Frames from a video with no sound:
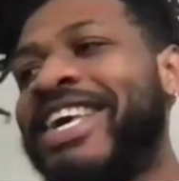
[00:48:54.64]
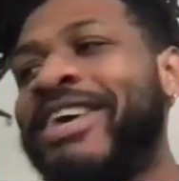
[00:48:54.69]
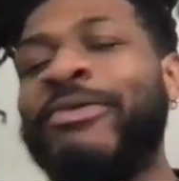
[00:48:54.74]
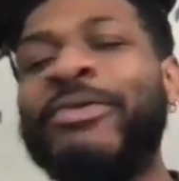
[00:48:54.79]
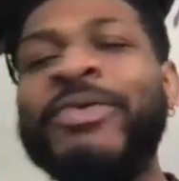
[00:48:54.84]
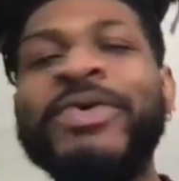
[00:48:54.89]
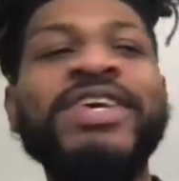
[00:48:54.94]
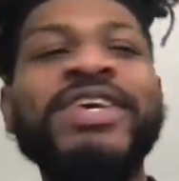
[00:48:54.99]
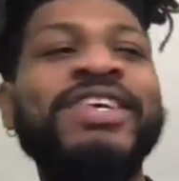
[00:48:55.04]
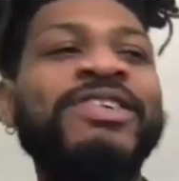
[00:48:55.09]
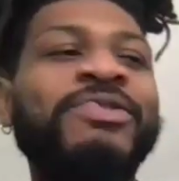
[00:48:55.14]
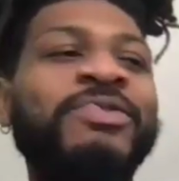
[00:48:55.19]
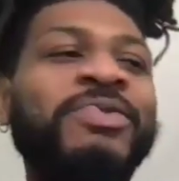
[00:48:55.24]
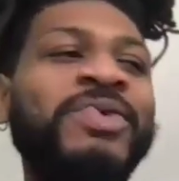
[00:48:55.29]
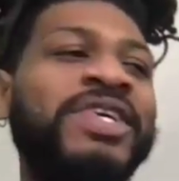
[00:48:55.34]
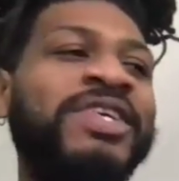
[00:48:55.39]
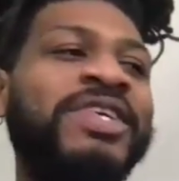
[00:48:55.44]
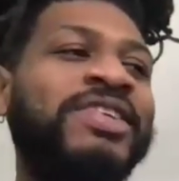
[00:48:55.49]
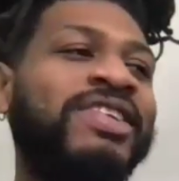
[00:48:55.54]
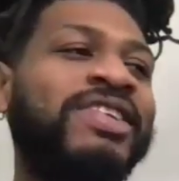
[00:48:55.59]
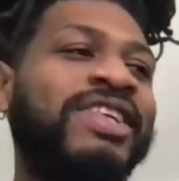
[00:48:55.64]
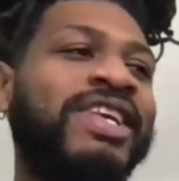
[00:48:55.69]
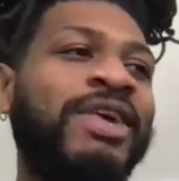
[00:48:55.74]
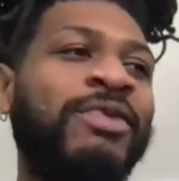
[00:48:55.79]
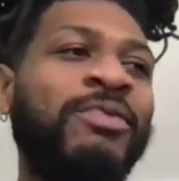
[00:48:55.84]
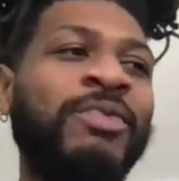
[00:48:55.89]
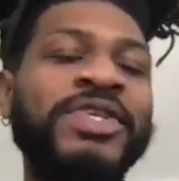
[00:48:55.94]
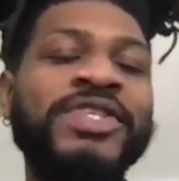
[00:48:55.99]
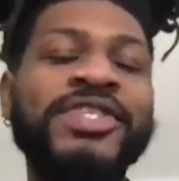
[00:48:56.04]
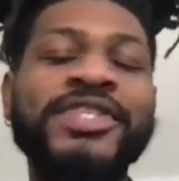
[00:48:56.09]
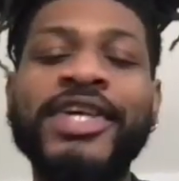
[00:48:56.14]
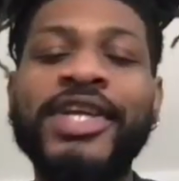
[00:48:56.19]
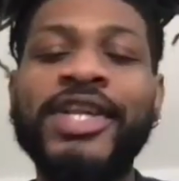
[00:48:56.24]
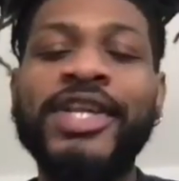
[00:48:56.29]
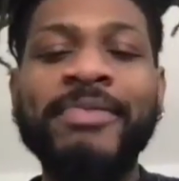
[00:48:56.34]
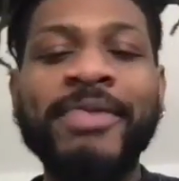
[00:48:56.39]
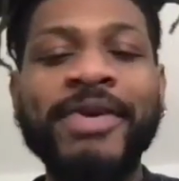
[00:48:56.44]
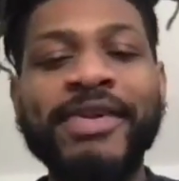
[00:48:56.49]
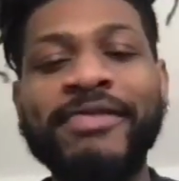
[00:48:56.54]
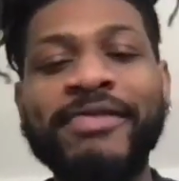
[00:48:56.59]
we sell
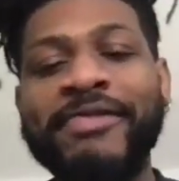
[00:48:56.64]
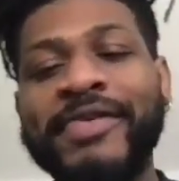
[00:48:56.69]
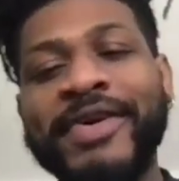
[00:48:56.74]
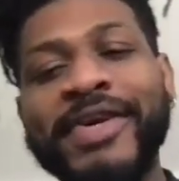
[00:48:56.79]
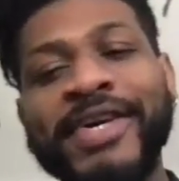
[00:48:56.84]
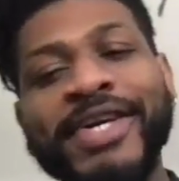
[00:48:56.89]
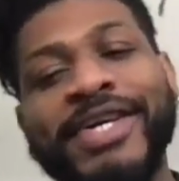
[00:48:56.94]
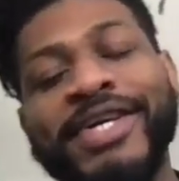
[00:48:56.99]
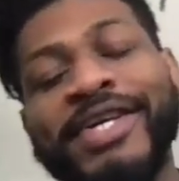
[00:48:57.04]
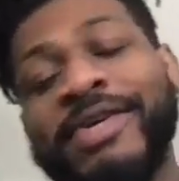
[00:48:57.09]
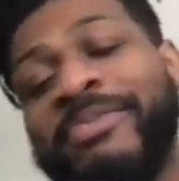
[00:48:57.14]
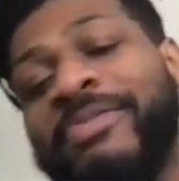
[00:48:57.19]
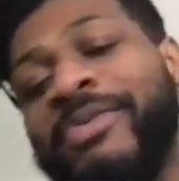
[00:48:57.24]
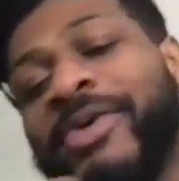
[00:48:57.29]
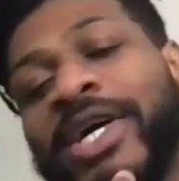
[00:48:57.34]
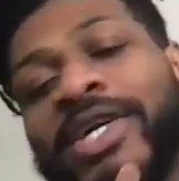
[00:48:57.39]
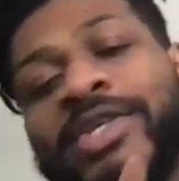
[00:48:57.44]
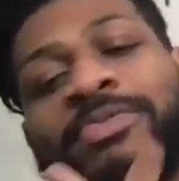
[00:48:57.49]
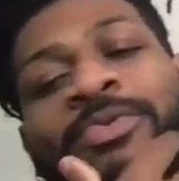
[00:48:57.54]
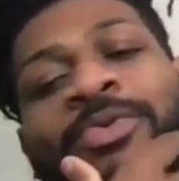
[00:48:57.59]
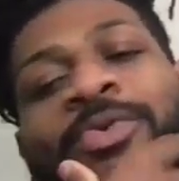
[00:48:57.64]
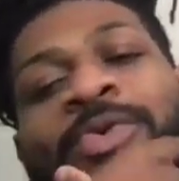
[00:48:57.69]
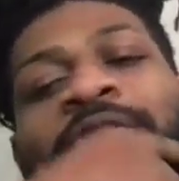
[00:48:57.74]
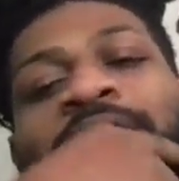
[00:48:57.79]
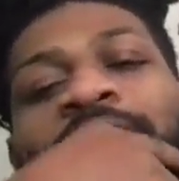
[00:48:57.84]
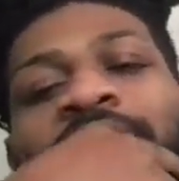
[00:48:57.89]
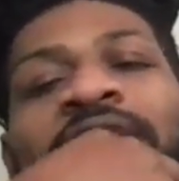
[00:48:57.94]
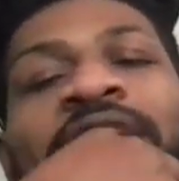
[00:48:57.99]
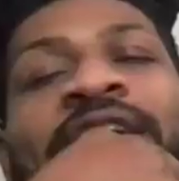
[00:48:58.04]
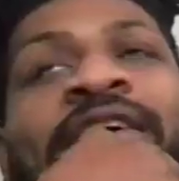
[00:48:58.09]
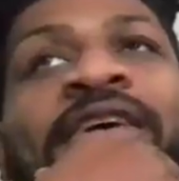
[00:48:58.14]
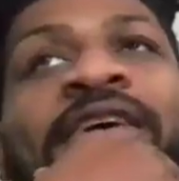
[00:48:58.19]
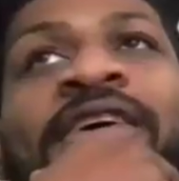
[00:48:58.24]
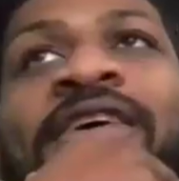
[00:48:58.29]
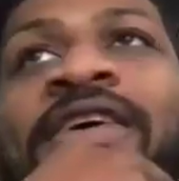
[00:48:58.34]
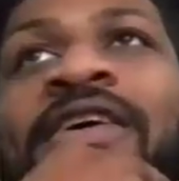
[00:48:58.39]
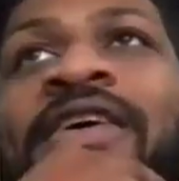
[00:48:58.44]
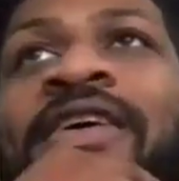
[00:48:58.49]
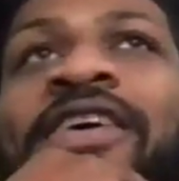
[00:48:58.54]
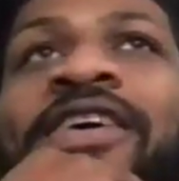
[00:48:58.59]
them at a very good price point. Like
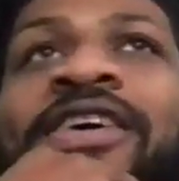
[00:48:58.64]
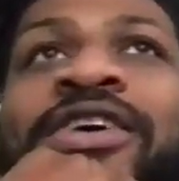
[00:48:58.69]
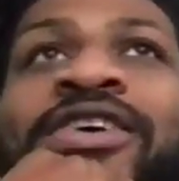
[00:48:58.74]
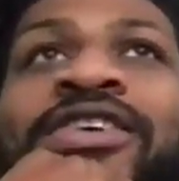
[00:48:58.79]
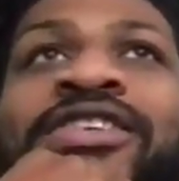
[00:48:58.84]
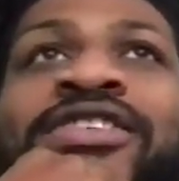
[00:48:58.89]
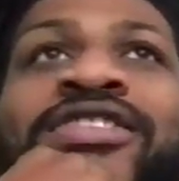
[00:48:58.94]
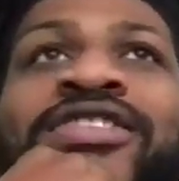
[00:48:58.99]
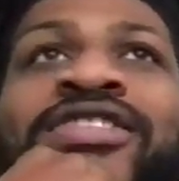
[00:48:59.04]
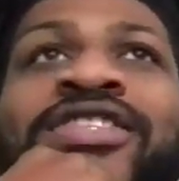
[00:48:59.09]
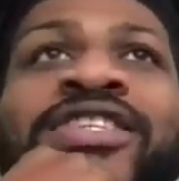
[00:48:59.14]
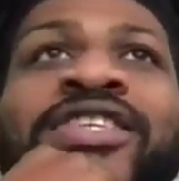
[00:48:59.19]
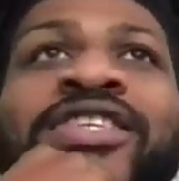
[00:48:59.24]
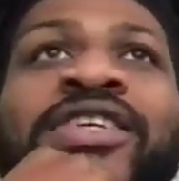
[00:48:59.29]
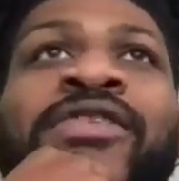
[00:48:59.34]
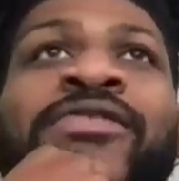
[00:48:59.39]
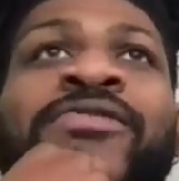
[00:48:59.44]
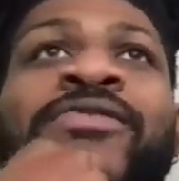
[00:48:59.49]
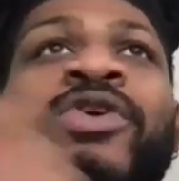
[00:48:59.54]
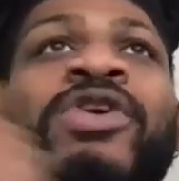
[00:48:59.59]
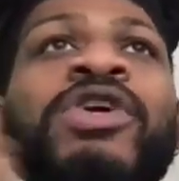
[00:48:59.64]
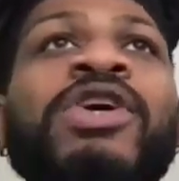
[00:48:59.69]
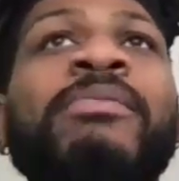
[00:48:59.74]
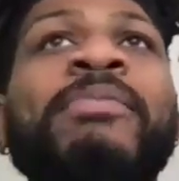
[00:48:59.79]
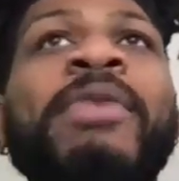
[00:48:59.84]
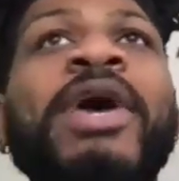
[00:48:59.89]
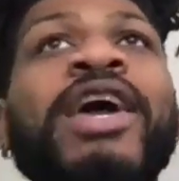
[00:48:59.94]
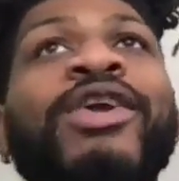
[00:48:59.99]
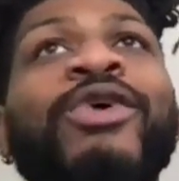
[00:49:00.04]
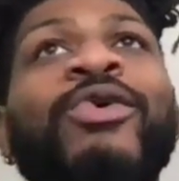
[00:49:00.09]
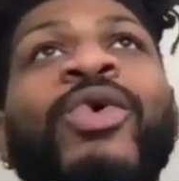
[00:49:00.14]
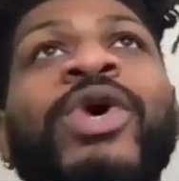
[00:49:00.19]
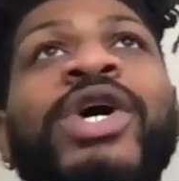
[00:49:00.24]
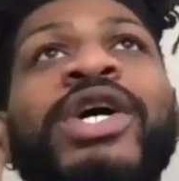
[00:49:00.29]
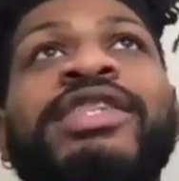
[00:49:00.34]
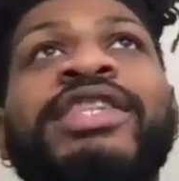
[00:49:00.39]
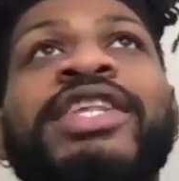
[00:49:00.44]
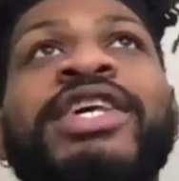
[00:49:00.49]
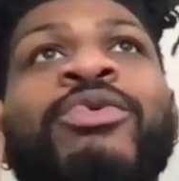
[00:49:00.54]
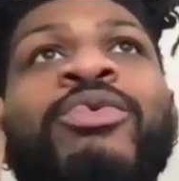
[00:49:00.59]
for the amount of
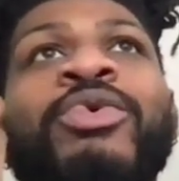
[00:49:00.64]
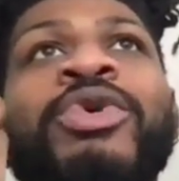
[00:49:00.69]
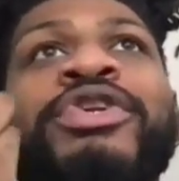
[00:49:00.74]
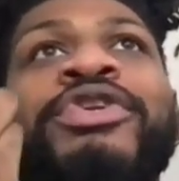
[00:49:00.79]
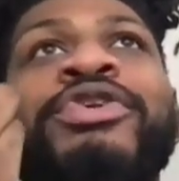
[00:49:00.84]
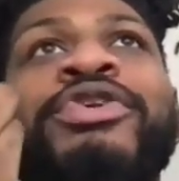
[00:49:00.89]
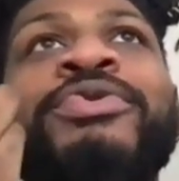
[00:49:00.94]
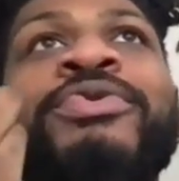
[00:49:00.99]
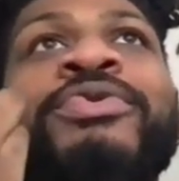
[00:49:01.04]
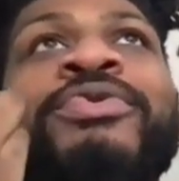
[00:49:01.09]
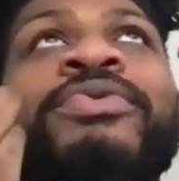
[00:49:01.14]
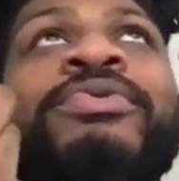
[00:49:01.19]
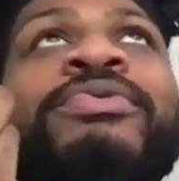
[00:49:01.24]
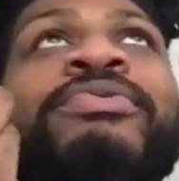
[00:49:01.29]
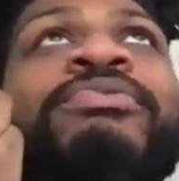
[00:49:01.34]
work that we do